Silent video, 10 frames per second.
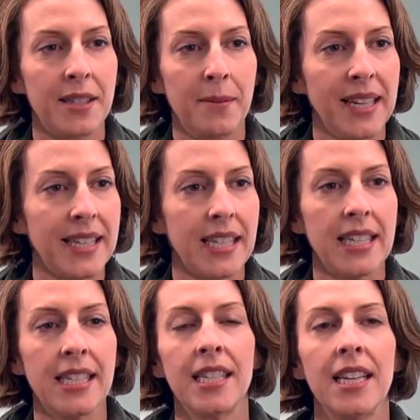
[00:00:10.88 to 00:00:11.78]

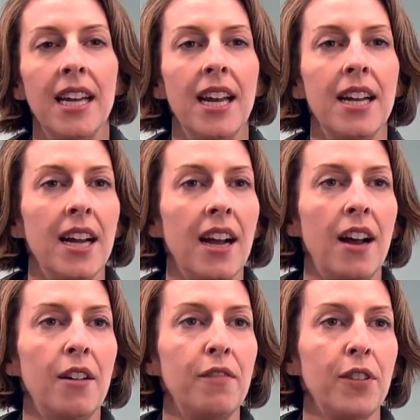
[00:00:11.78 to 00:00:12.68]
spaces
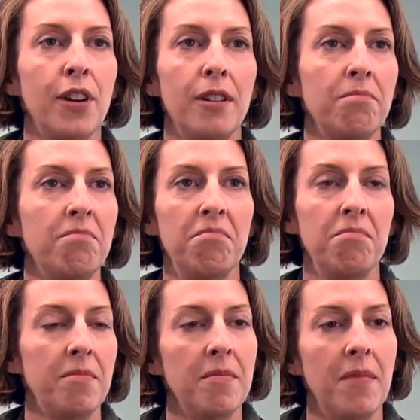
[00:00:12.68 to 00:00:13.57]
for
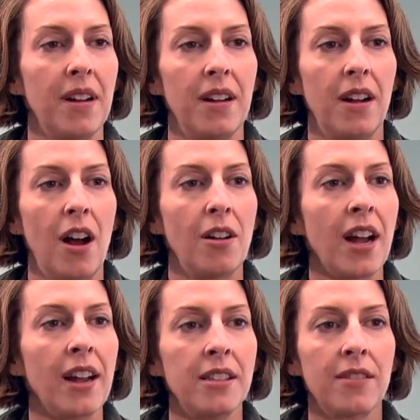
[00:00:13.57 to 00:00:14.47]
all
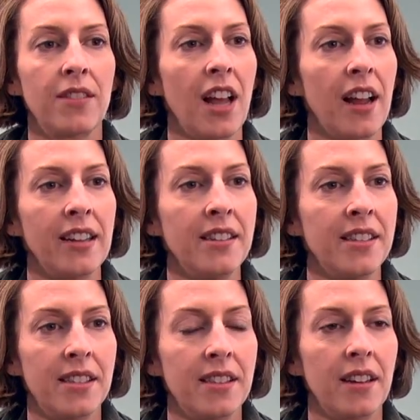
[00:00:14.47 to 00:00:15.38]
kinds of
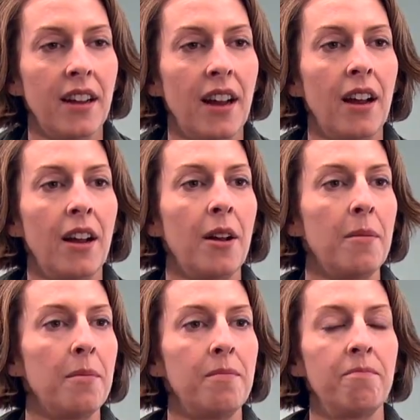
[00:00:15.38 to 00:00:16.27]
clients,
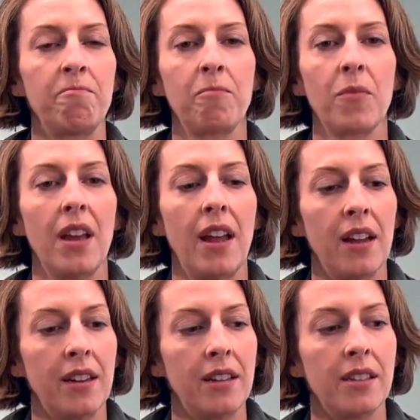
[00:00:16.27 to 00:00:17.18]

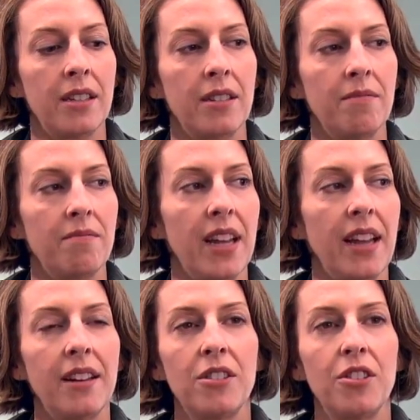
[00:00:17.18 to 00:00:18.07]
and they
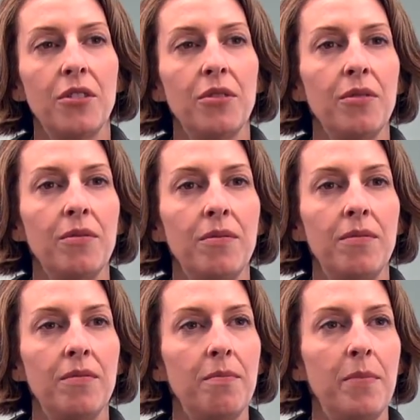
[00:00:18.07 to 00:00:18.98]
get to
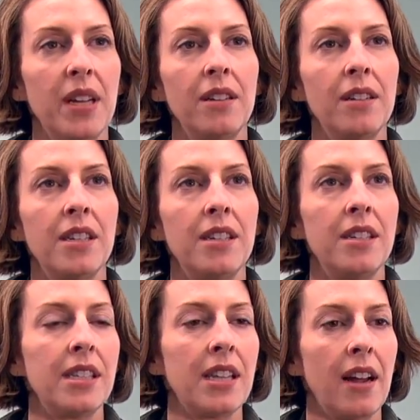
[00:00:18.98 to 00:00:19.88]
build and
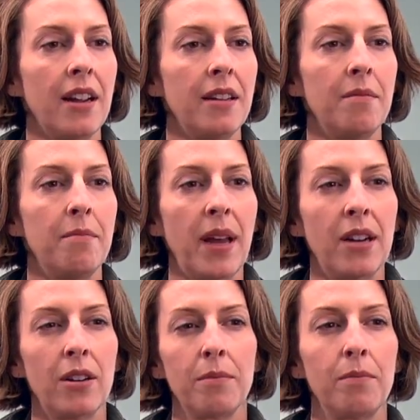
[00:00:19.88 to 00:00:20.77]
design
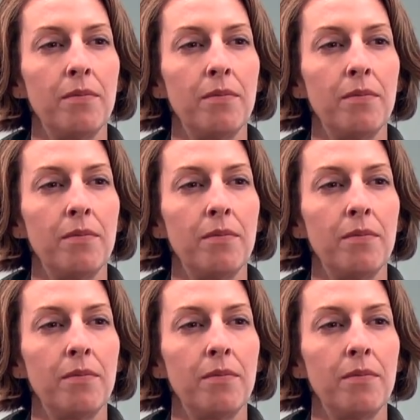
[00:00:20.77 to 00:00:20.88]
better